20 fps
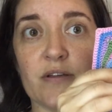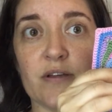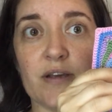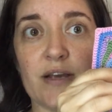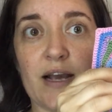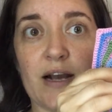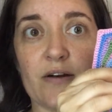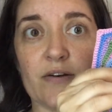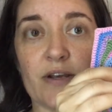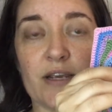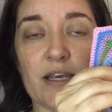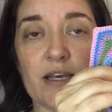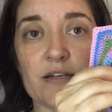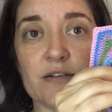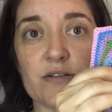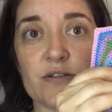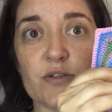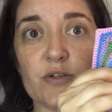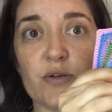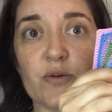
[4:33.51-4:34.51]
how to
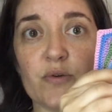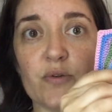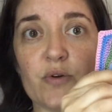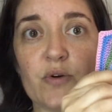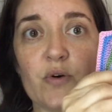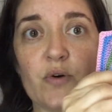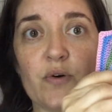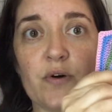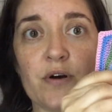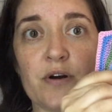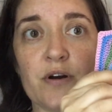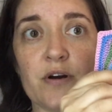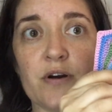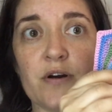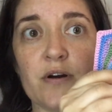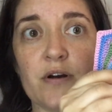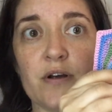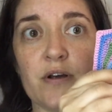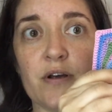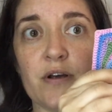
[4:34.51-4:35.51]
get to the
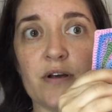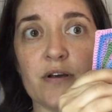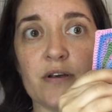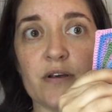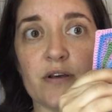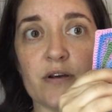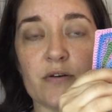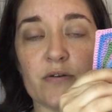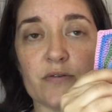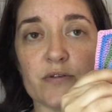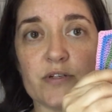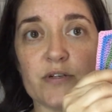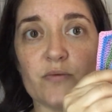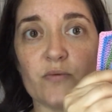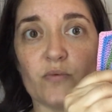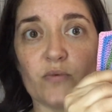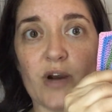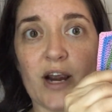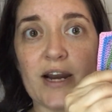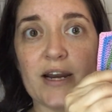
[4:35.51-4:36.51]
corner, you're
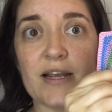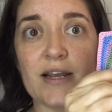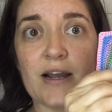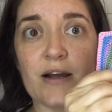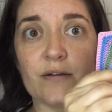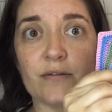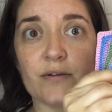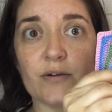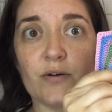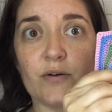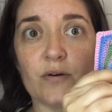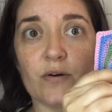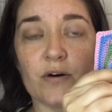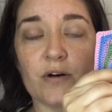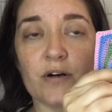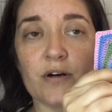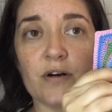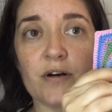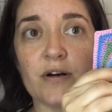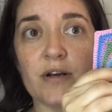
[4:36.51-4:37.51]
writing out the
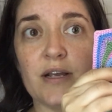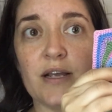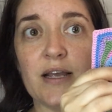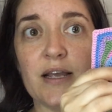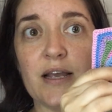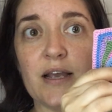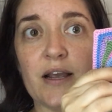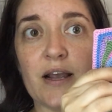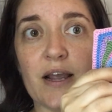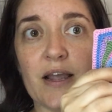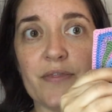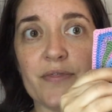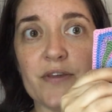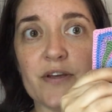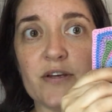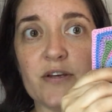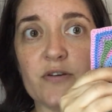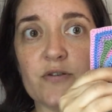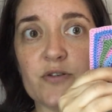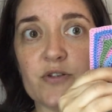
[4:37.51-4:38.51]
corner, and
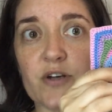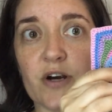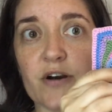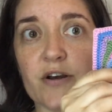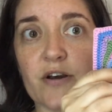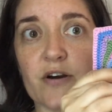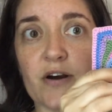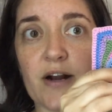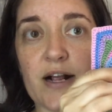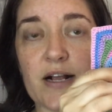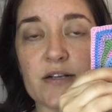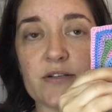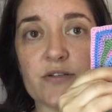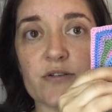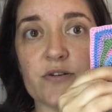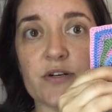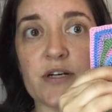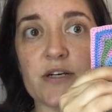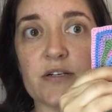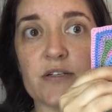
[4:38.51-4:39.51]
then you start your
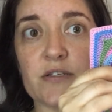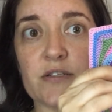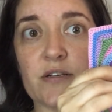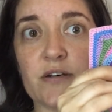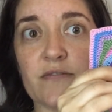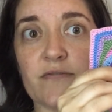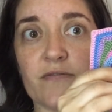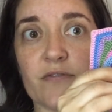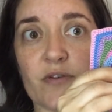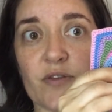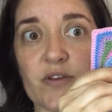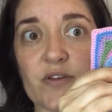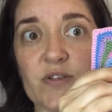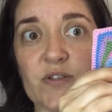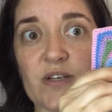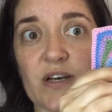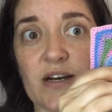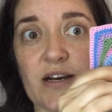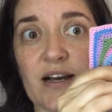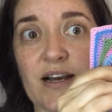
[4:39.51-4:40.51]
asterisk for the
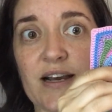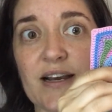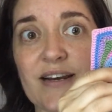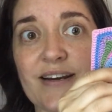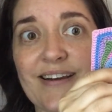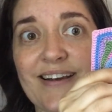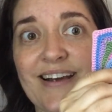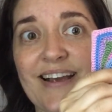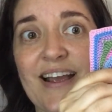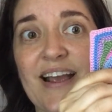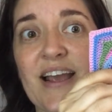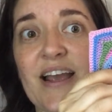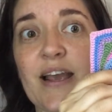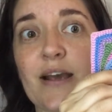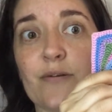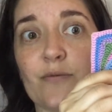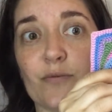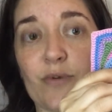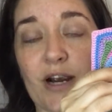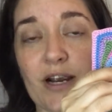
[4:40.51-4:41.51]
side
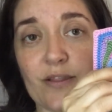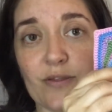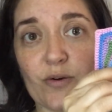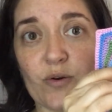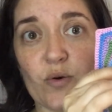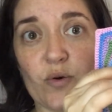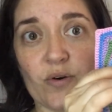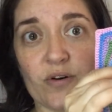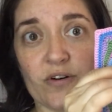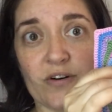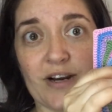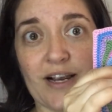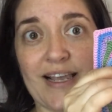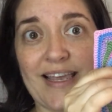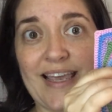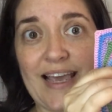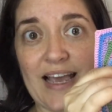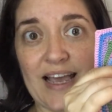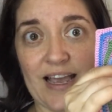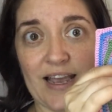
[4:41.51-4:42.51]
and write the corner
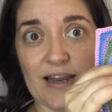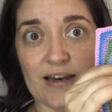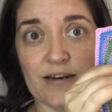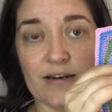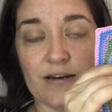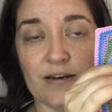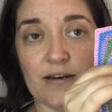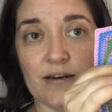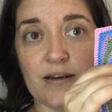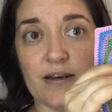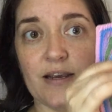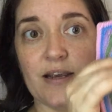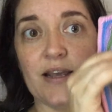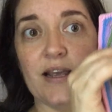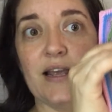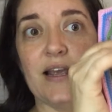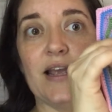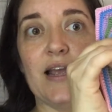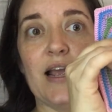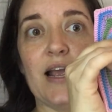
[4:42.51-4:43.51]
again,
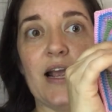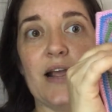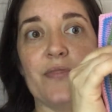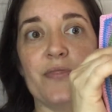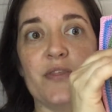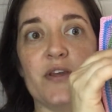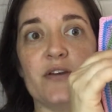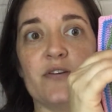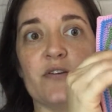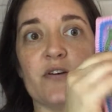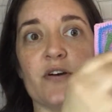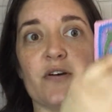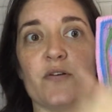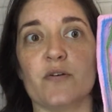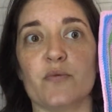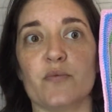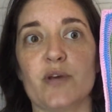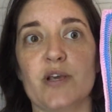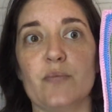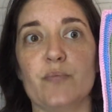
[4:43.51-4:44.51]
and then you're going
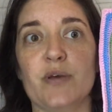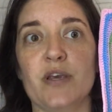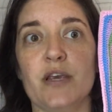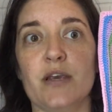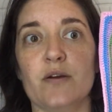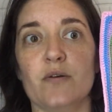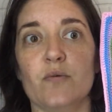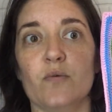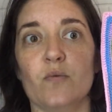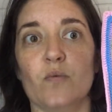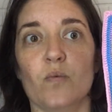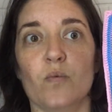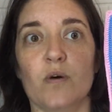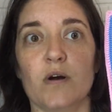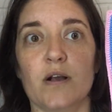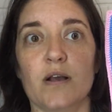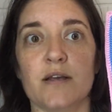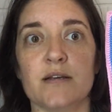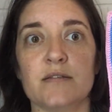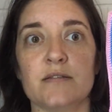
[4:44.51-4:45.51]
to repeat
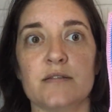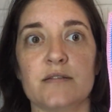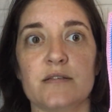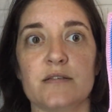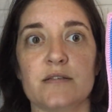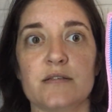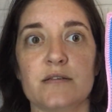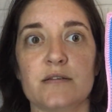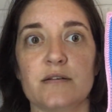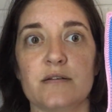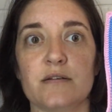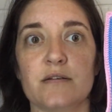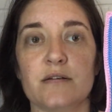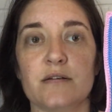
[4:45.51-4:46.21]
once